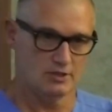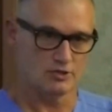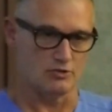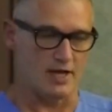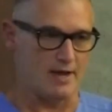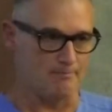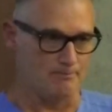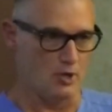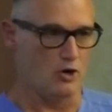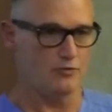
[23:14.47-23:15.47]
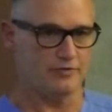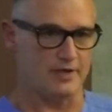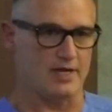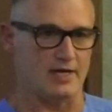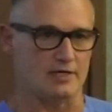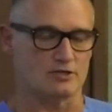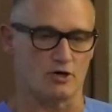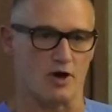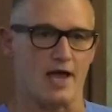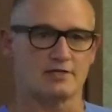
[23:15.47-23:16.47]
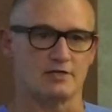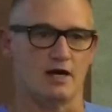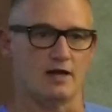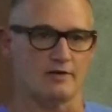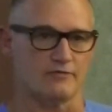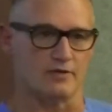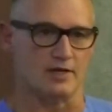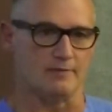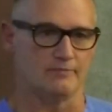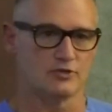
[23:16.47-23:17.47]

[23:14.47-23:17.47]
So both things are acidotic for them.